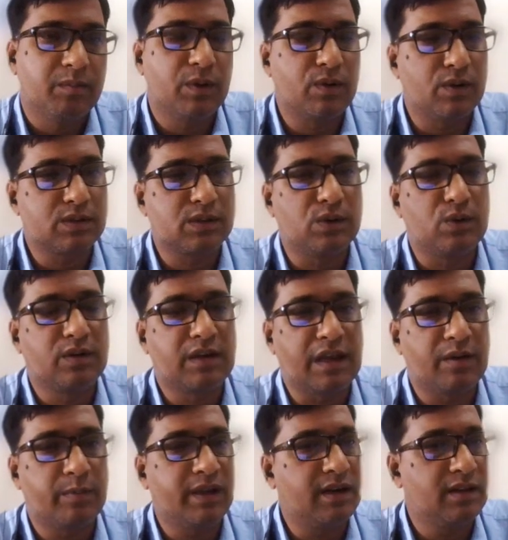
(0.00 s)
because load
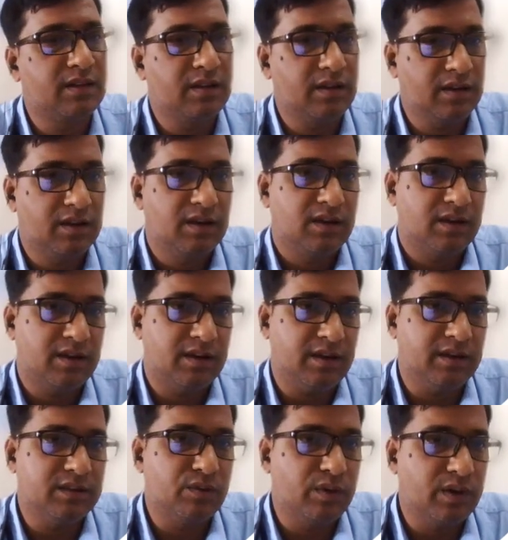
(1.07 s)
can be anything.
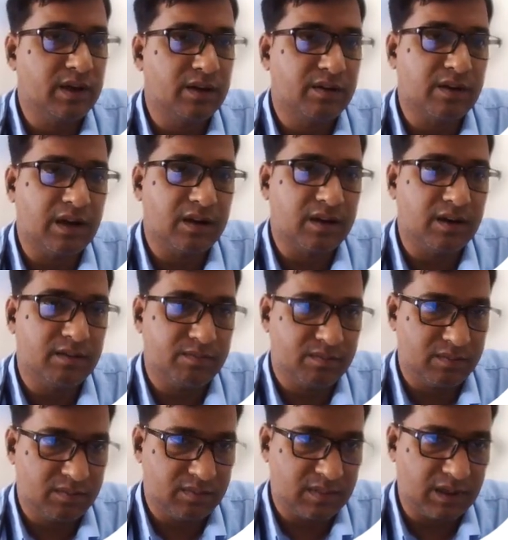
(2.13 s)
Hence we can
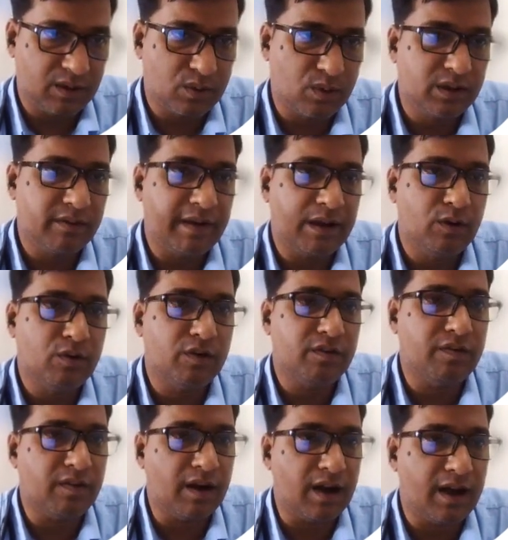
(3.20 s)
control the value
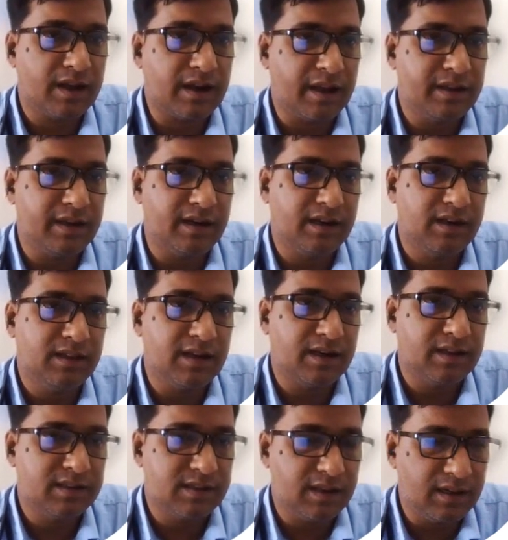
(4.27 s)
of RINT, that
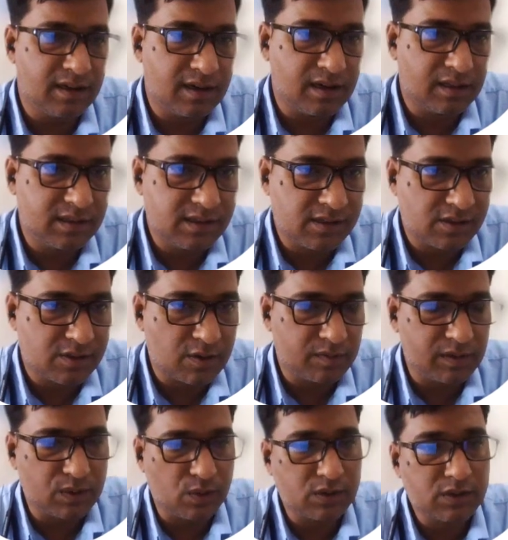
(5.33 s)
is the internal resistance of the
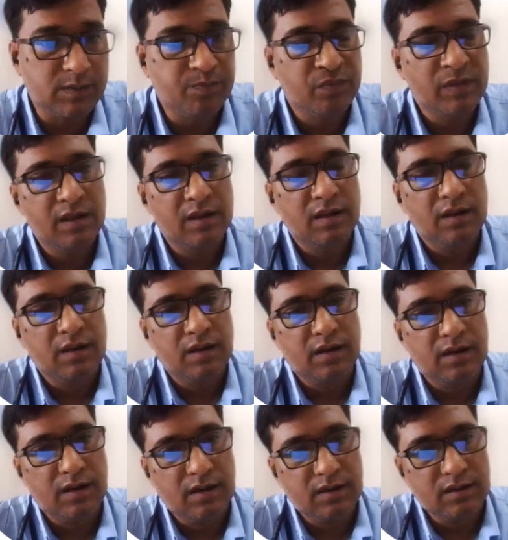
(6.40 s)
source.
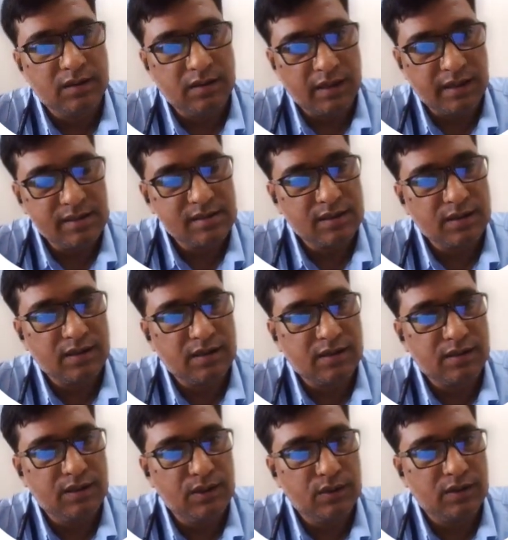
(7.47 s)
Hence,
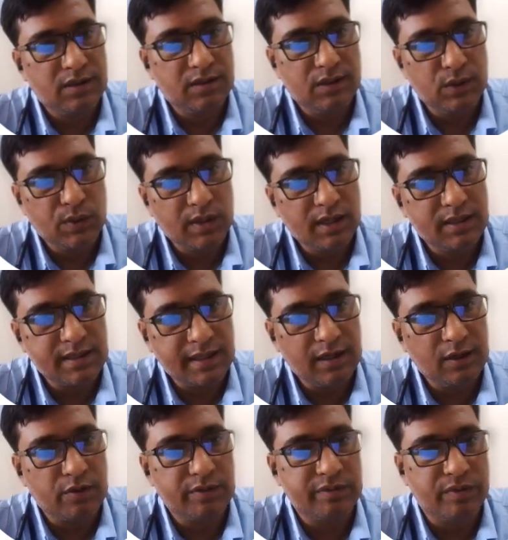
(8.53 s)
during
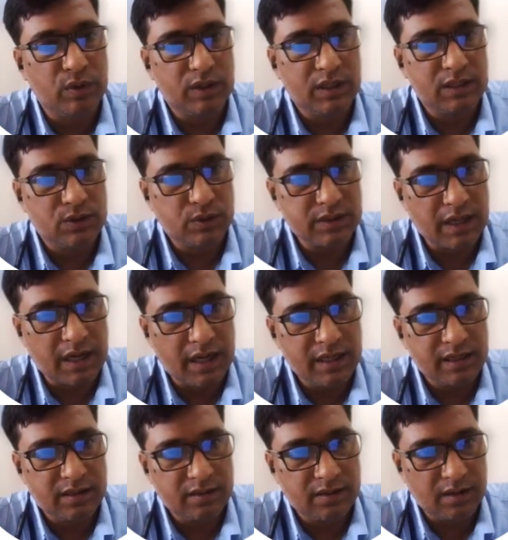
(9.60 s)
designing of the voltage source,
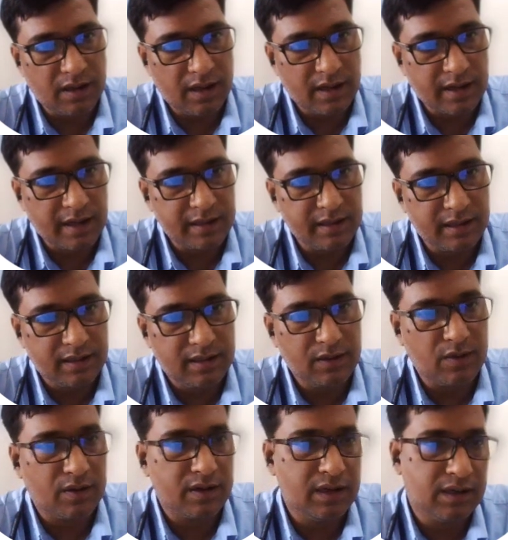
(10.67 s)
RINT,
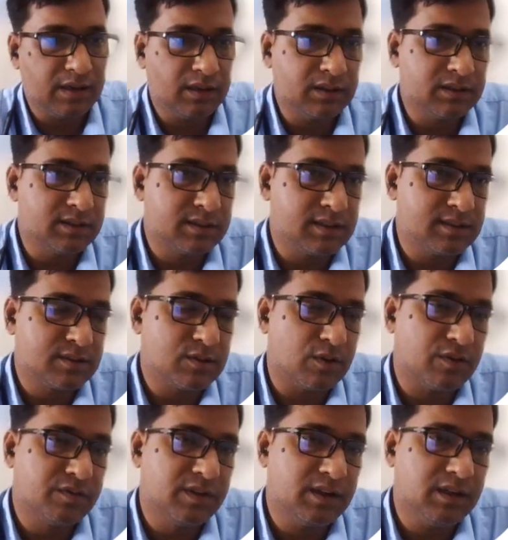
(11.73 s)
or internal resistance
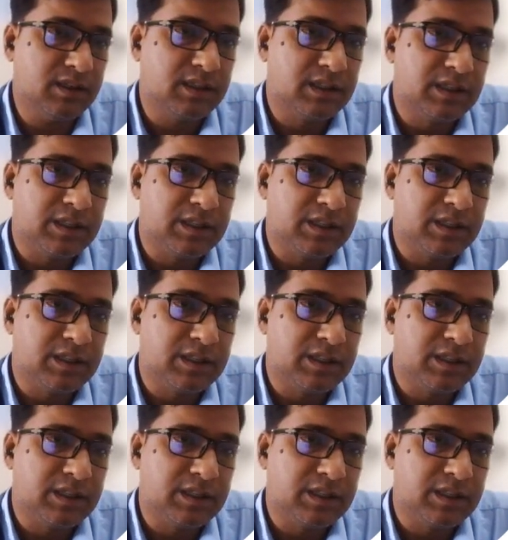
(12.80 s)
of the